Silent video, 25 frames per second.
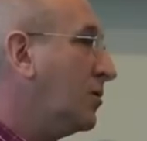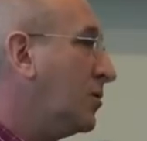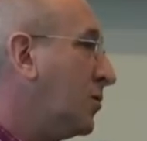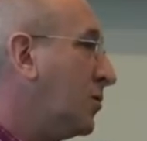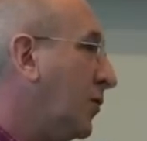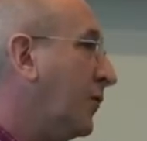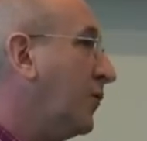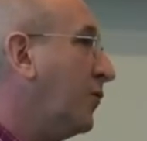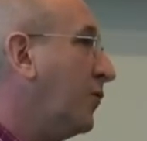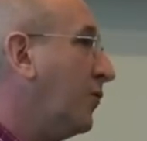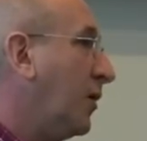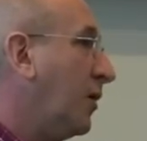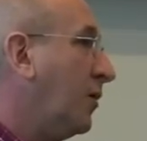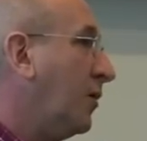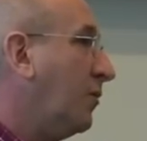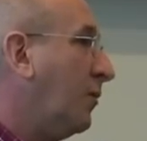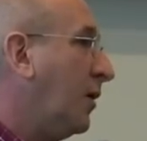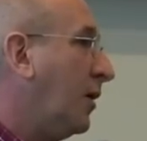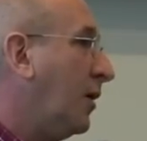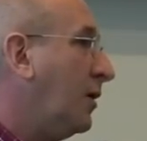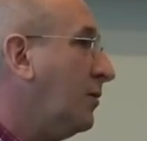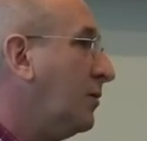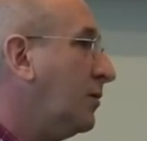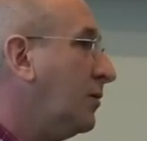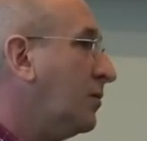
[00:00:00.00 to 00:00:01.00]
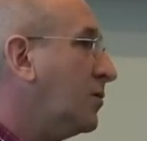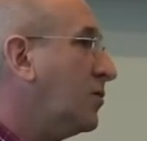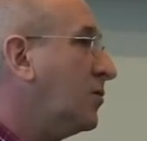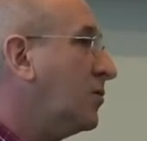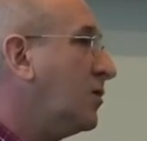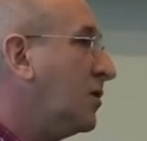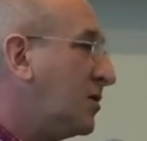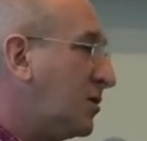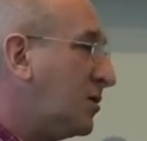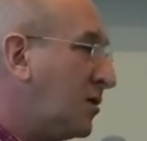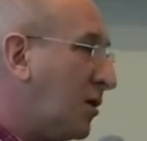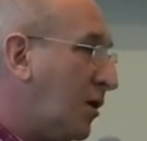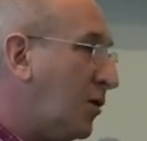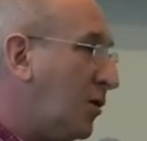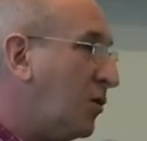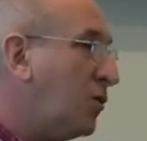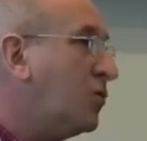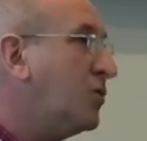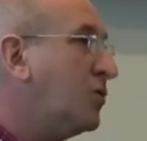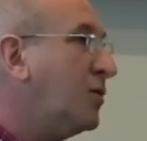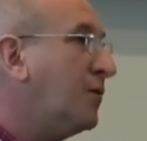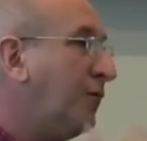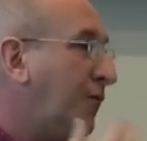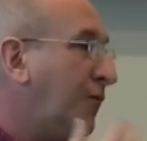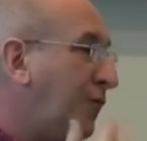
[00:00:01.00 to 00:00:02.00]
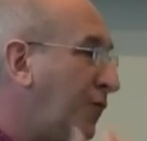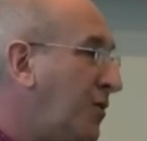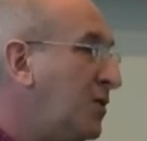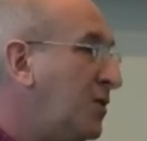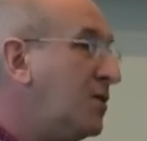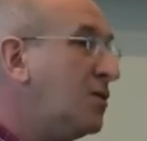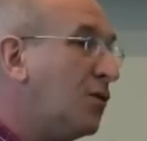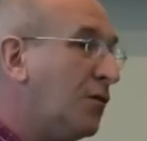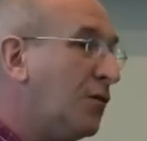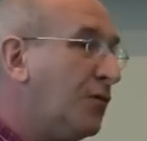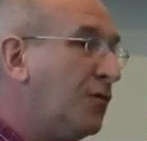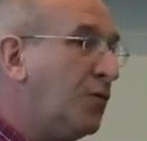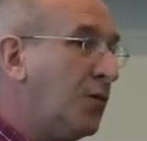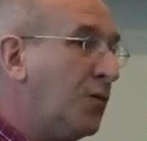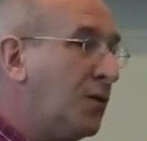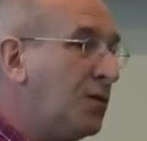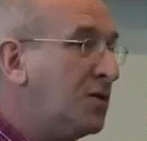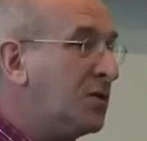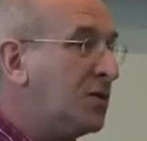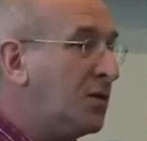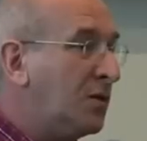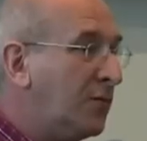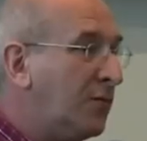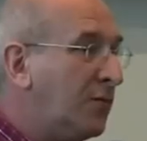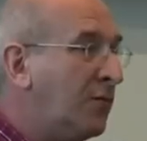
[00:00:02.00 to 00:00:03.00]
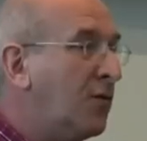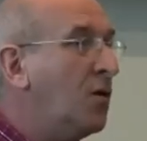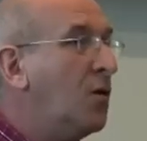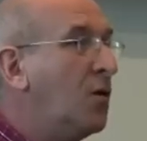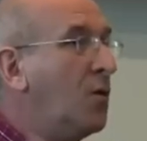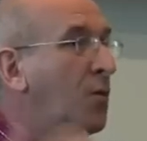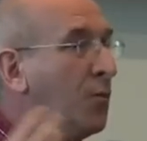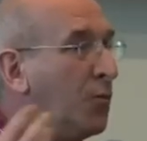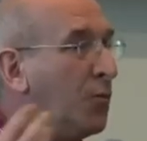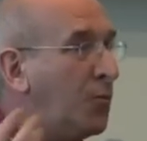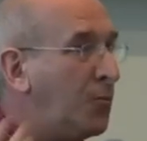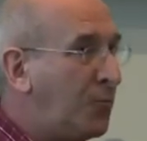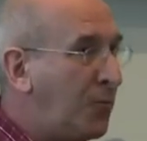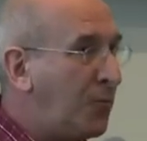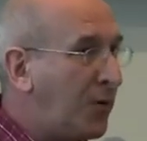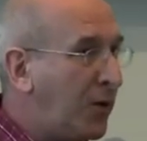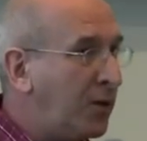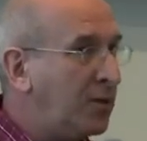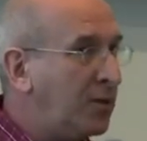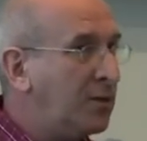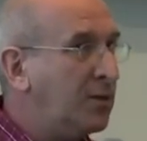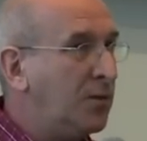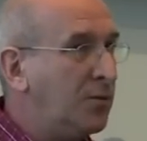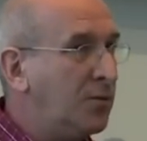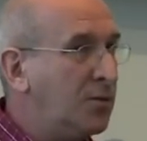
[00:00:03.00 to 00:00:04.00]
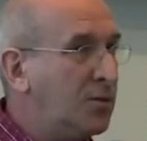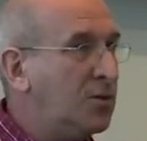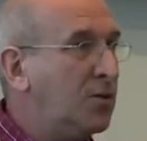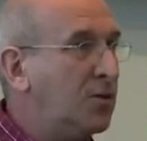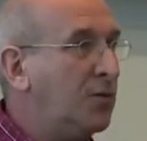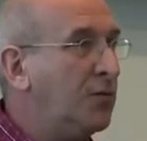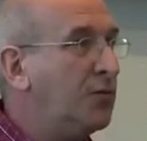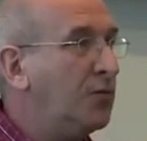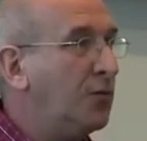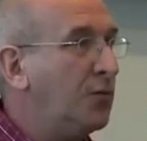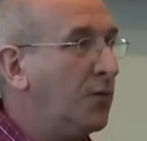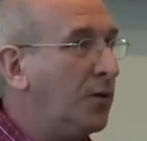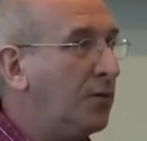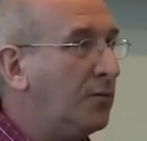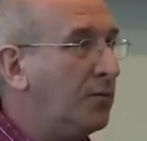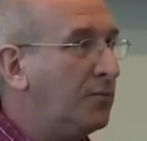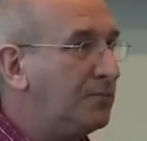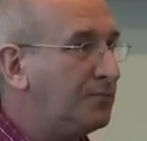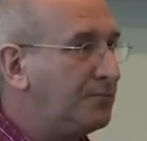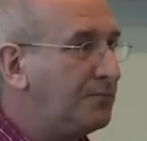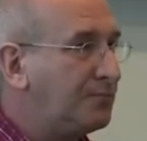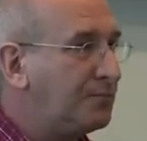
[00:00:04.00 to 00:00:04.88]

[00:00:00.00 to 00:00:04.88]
software, right? So they started using free software instead of proprietary software.